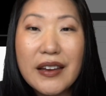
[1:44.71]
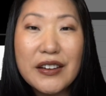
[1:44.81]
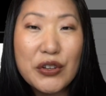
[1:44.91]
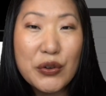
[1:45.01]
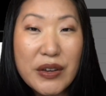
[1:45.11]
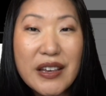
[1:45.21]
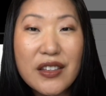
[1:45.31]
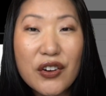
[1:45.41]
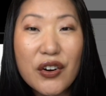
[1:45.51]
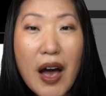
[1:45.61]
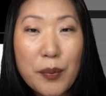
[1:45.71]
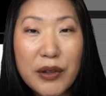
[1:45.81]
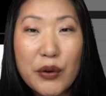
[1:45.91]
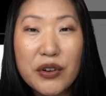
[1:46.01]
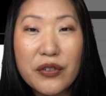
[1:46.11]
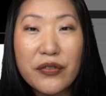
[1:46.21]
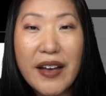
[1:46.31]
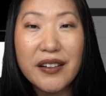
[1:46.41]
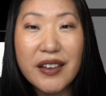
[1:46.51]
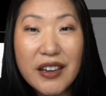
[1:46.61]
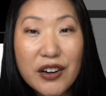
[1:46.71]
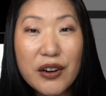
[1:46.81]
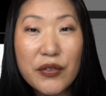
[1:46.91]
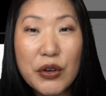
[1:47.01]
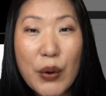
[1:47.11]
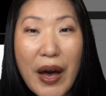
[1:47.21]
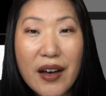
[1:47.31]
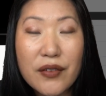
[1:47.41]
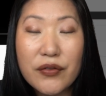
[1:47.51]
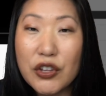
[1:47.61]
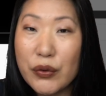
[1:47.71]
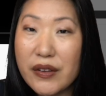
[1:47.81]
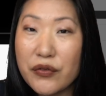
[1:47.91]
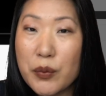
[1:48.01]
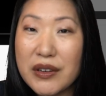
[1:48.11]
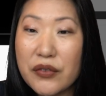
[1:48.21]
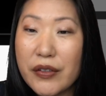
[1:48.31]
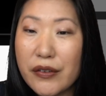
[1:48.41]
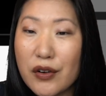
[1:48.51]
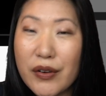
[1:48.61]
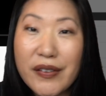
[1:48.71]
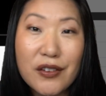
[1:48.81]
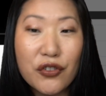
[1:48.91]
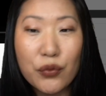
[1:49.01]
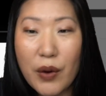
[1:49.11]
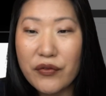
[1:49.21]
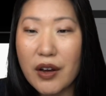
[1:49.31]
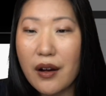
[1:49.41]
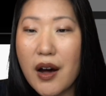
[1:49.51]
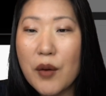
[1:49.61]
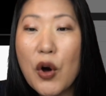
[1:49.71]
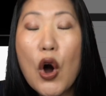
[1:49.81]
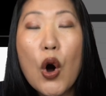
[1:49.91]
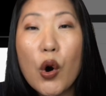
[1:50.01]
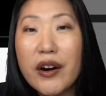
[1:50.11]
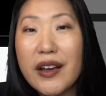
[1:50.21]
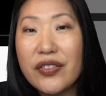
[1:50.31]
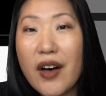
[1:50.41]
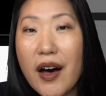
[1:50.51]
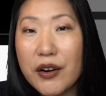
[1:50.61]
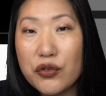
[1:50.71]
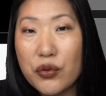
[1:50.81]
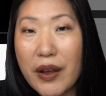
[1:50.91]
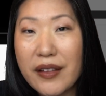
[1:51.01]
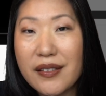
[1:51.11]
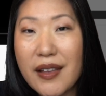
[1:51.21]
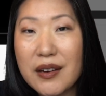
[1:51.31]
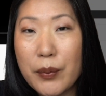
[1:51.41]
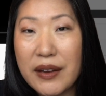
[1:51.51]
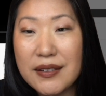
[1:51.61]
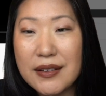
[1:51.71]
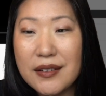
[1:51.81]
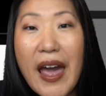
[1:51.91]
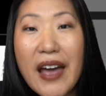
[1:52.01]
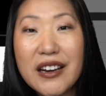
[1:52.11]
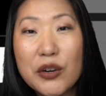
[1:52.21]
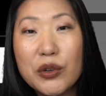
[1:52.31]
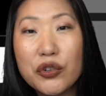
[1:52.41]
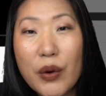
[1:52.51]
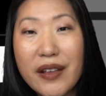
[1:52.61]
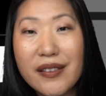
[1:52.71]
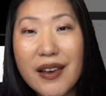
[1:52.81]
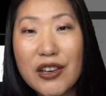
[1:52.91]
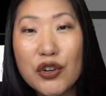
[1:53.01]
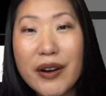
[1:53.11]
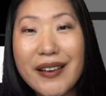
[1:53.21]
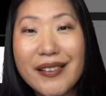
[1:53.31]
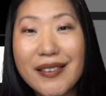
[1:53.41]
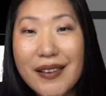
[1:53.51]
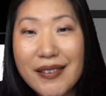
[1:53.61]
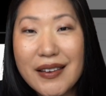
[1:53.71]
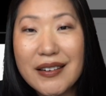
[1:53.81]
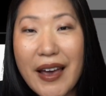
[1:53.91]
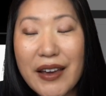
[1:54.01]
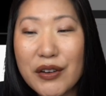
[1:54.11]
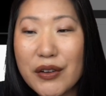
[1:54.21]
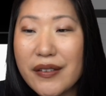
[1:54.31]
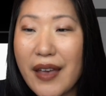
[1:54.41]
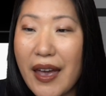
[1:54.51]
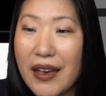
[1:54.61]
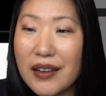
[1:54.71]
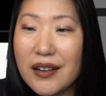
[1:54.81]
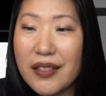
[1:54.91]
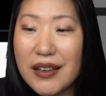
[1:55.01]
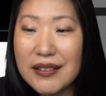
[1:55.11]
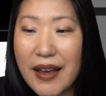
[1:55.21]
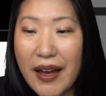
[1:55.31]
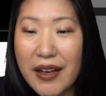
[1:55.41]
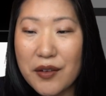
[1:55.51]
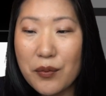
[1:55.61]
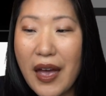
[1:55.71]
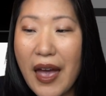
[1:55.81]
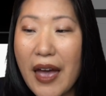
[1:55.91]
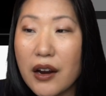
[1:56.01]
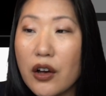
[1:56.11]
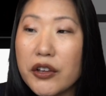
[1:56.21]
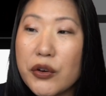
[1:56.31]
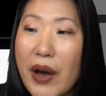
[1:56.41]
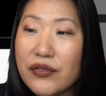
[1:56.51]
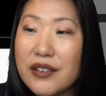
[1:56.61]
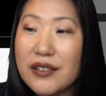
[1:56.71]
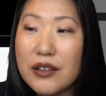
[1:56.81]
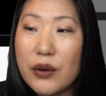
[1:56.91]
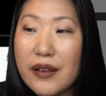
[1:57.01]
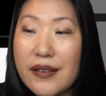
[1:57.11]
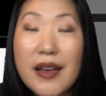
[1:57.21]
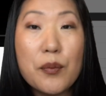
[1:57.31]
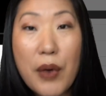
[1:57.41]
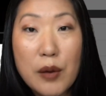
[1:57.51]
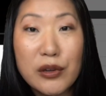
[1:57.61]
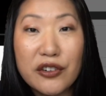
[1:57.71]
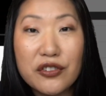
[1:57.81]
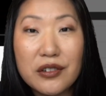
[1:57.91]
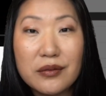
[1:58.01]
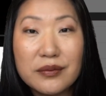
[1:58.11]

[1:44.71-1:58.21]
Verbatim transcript: You can either upload your file here if you have used it from a different service such as rev.com or hit the auto translate button and it will translate your existing titles and the time and all you have to do is hit publish.